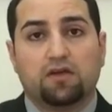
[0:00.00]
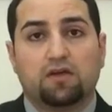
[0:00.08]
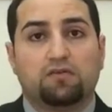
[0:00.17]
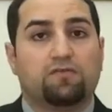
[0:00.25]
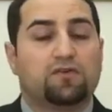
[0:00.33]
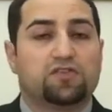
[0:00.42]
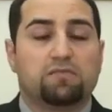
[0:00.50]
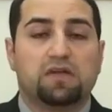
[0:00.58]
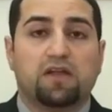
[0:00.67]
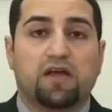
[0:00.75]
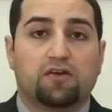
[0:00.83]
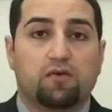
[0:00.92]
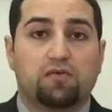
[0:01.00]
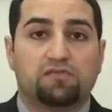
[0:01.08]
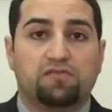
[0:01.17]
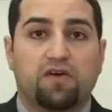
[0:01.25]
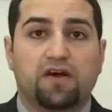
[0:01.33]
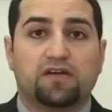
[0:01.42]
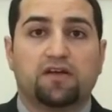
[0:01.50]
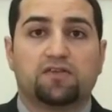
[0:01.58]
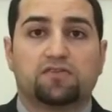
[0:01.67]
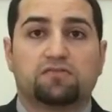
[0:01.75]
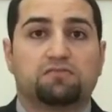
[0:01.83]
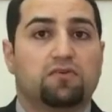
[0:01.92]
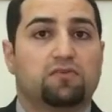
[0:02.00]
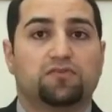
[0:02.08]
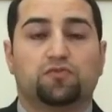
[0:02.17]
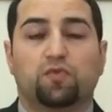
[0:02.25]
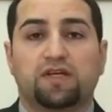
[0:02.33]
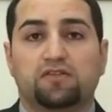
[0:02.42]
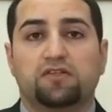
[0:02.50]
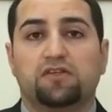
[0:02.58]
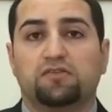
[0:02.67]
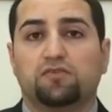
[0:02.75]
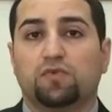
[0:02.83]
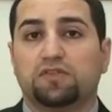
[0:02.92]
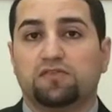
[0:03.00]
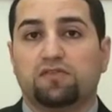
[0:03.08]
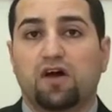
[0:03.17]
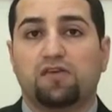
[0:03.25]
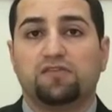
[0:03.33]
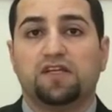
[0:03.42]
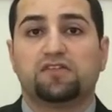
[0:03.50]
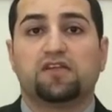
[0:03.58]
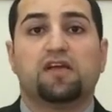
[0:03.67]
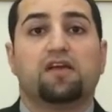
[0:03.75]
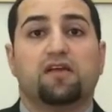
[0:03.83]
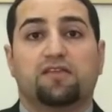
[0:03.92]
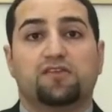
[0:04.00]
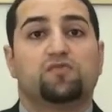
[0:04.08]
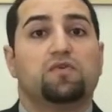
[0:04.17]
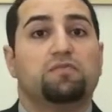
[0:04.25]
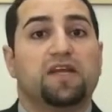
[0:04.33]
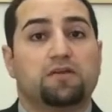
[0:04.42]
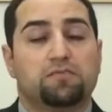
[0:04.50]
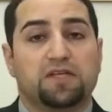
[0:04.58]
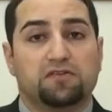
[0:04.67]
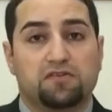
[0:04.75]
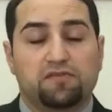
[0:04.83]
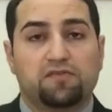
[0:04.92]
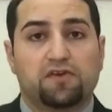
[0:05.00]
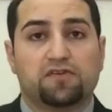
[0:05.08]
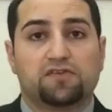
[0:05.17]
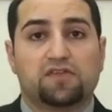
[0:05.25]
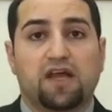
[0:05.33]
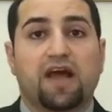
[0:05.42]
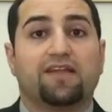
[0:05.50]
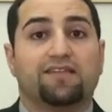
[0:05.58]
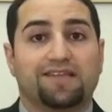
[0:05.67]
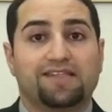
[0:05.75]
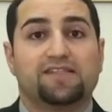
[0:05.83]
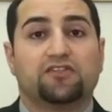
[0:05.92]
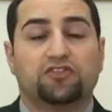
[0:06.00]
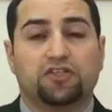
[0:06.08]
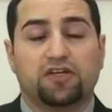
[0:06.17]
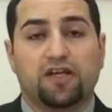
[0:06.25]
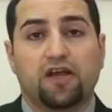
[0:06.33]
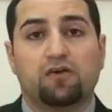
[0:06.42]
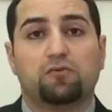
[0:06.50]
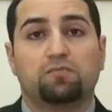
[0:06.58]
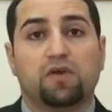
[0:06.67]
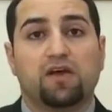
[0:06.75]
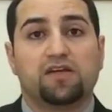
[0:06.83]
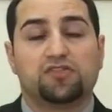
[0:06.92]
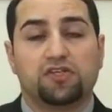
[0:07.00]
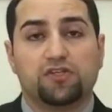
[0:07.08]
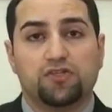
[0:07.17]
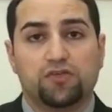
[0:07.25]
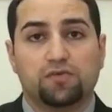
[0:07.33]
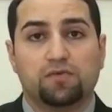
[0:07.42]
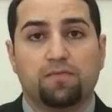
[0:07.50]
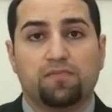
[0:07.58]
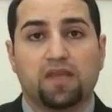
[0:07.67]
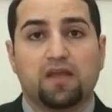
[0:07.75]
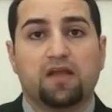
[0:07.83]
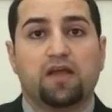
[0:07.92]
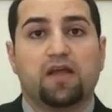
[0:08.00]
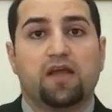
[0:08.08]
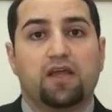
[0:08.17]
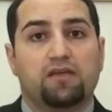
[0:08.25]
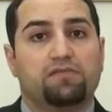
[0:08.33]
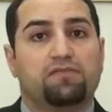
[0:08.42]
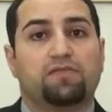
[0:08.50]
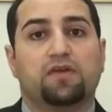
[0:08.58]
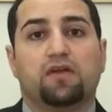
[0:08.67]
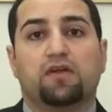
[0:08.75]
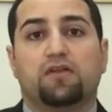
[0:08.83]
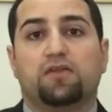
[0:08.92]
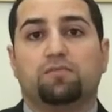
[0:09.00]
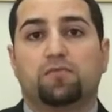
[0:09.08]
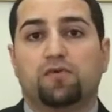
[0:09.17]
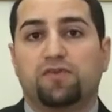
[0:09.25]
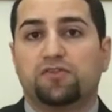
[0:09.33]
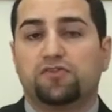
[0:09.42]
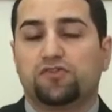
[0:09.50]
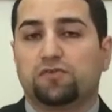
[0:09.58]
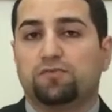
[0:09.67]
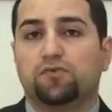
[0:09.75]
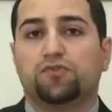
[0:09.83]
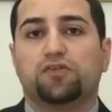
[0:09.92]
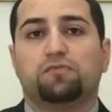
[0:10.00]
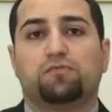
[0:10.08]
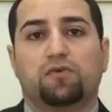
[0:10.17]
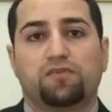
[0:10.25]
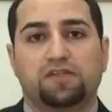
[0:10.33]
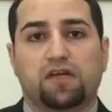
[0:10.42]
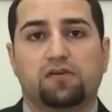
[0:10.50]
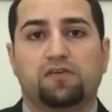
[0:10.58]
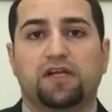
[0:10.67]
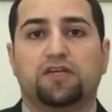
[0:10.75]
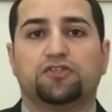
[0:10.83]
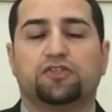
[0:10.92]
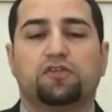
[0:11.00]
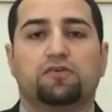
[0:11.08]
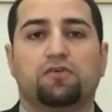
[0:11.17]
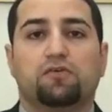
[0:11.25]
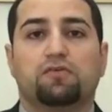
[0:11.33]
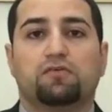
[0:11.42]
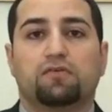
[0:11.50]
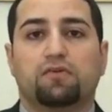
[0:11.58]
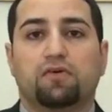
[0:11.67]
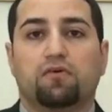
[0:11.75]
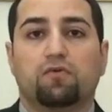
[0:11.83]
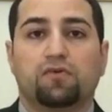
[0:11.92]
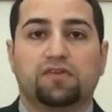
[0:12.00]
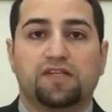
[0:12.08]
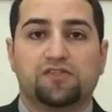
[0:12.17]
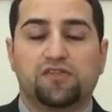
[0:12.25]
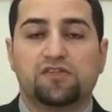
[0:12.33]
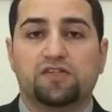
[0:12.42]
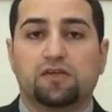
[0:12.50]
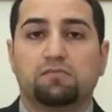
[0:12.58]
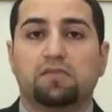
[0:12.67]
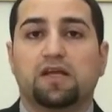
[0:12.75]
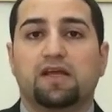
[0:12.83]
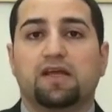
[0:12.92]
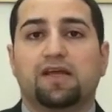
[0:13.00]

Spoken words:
for example, like home finance of 20, 25 years, this will make a big difference. And it's a Sharia compliance issue if the profit distribution, profit calculation, or the system